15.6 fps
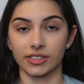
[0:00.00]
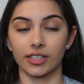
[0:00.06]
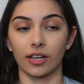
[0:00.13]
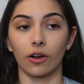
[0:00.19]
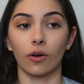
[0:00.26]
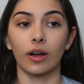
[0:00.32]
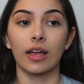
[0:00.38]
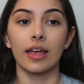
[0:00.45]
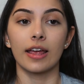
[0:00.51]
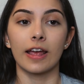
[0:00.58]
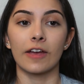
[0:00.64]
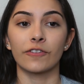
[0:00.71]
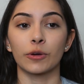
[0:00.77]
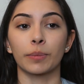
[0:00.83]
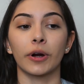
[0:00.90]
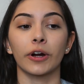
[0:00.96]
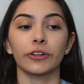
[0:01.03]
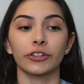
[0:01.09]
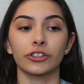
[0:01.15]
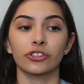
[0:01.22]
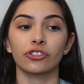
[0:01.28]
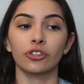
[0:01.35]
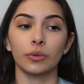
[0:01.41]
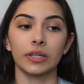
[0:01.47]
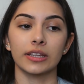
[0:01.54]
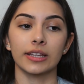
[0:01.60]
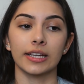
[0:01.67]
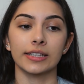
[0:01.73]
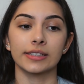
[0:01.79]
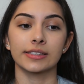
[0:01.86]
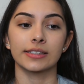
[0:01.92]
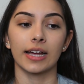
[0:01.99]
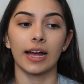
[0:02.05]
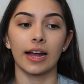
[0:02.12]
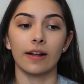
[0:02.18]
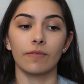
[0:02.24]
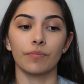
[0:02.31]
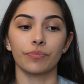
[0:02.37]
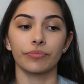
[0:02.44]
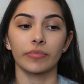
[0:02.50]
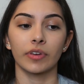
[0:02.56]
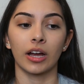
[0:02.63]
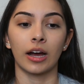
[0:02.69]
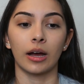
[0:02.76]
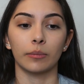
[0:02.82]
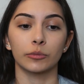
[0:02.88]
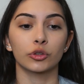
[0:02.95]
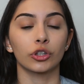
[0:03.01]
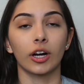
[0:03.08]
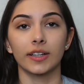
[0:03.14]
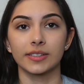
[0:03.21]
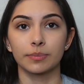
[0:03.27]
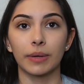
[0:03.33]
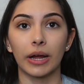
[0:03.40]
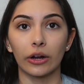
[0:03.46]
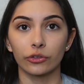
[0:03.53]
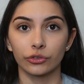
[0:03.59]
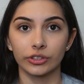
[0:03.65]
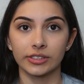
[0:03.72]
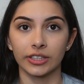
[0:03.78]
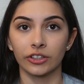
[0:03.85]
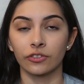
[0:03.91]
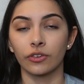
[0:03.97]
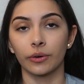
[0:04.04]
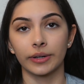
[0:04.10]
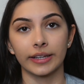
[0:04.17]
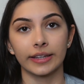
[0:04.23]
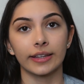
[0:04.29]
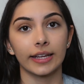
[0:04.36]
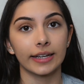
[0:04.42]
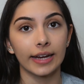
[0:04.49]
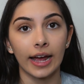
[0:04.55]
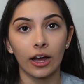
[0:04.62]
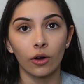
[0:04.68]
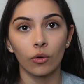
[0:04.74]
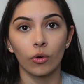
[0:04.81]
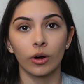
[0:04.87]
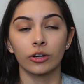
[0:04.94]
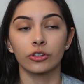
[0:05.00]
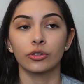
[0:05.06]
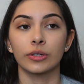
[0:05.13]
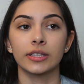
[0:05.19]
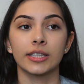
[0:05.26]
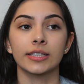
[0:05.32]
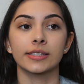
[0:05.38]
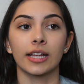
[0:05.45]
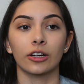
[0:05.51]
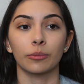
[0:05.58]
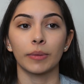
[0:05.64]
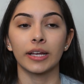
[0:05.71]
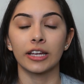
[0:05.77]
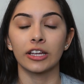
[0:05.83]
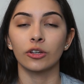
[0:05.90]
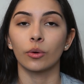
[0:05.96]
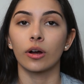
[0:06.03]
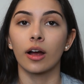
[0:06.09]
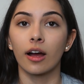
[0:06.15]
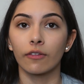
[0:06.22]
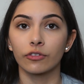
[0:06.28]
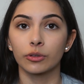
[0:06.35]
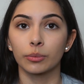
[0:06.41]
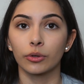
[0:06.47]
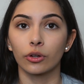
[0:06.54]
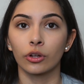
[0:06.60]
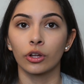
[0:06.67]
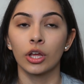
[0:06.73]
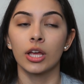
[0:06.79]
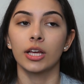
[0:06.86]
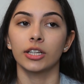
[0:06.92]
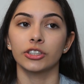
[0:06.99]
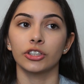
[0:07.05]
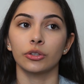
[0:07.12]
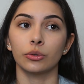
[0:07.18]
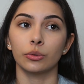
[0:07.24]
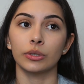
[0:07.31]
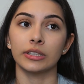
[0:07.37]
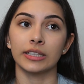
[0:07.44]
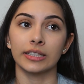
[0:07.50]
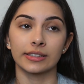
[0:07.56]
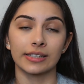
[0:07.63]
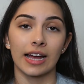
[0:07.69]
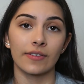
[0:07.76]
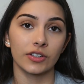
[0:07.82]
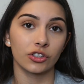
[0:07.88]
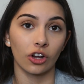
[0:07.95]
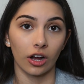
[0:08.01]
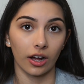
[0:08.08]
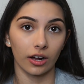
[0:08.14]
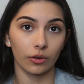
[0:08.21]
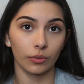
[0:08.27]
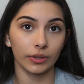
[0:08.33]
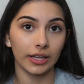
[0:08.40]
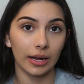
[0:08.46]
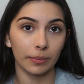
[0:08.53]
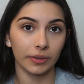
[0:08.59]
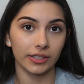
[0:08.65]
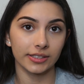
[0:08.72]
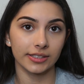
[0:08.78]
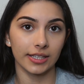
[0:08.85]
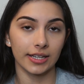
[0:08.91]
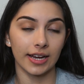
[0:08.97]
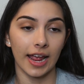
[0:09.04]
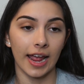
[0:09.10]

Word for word: So if your partner is doing things that um, cross boundaries that you've already laid out or doing things that are making you uncomfortable, you need to have a talk with that person.